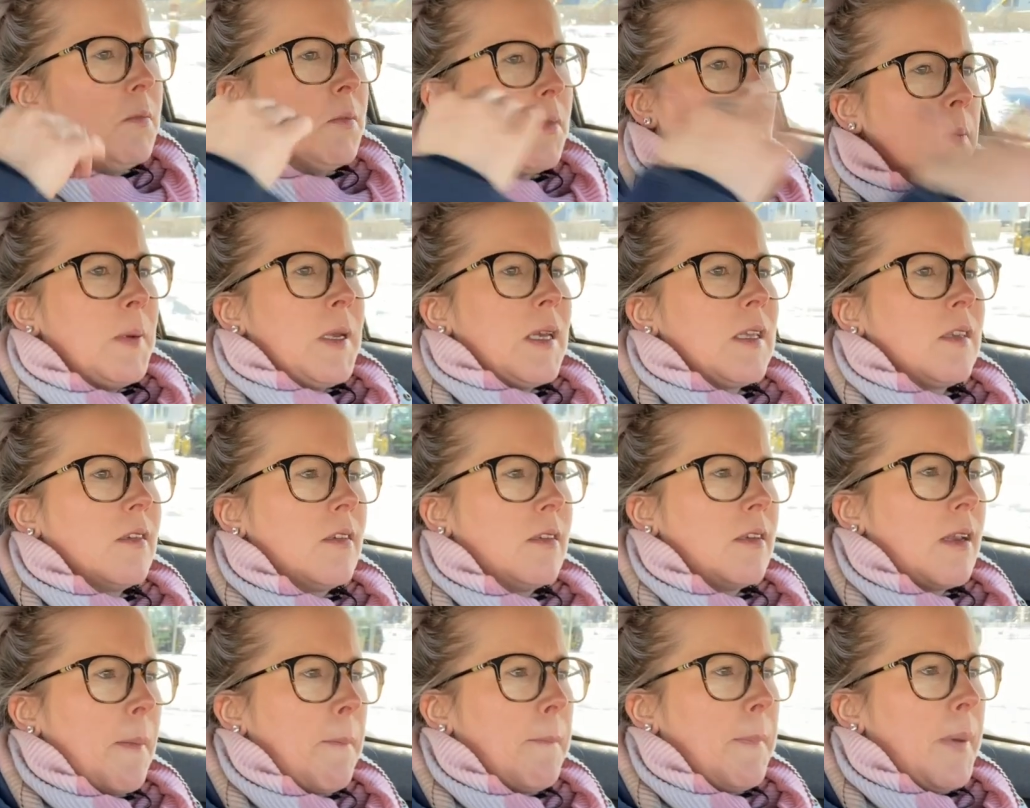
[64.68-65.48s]
to be a
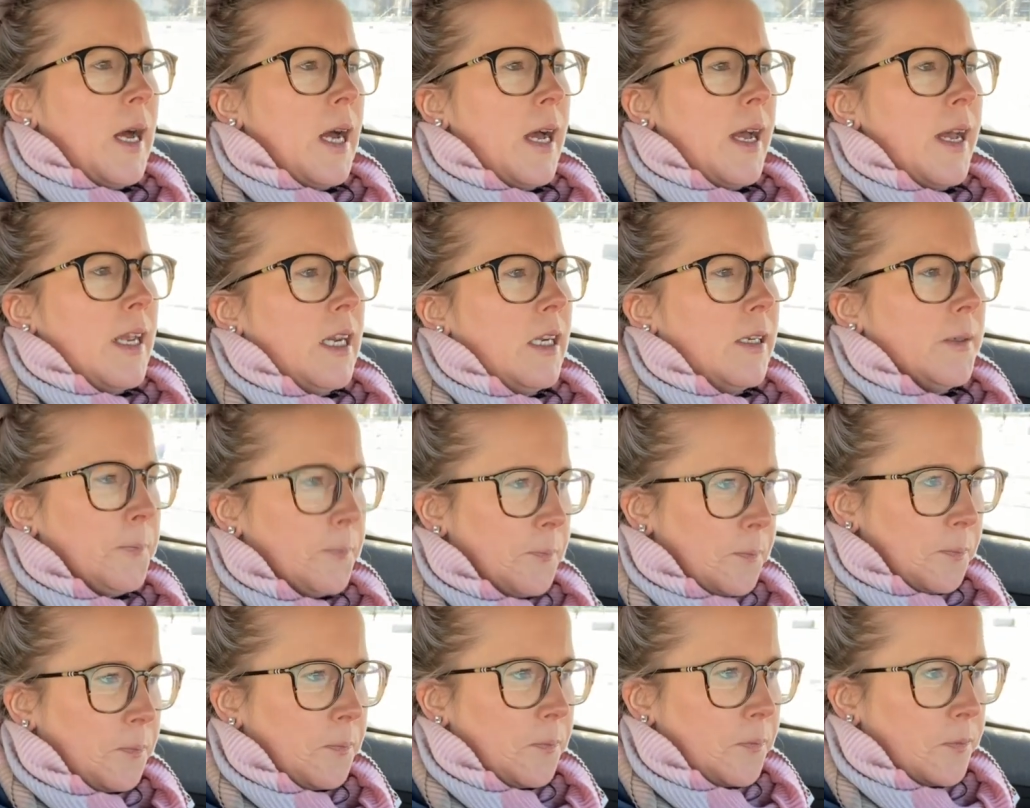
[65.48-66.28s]
step behind.
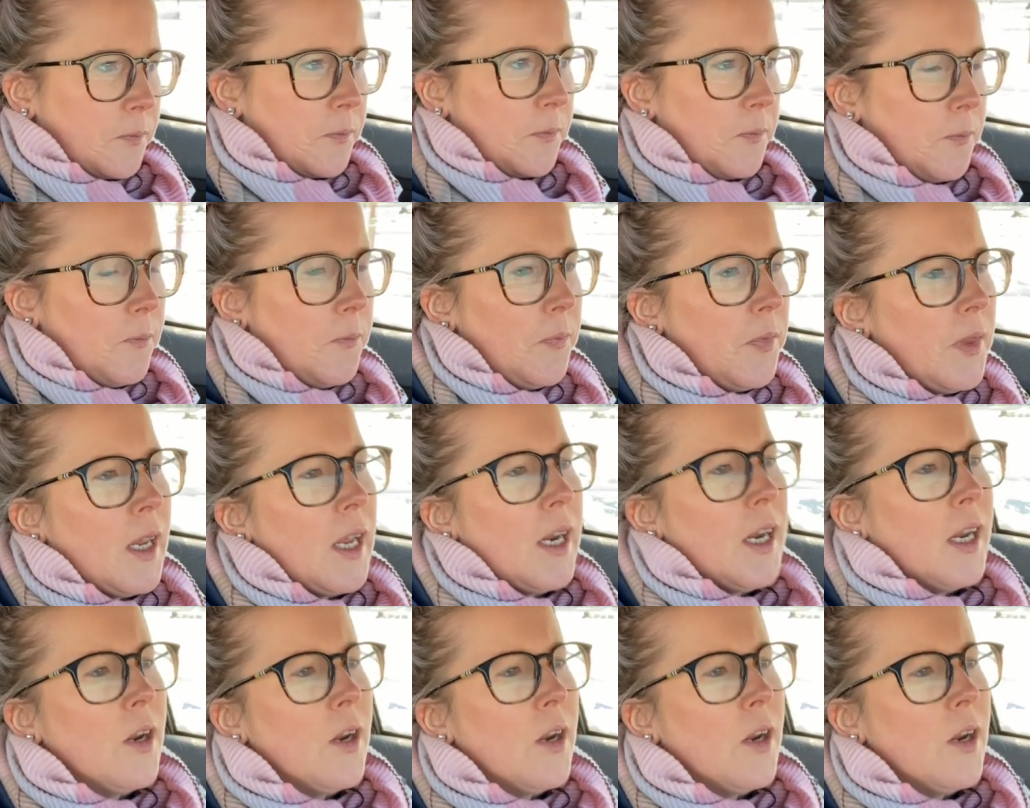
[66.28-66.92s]
And I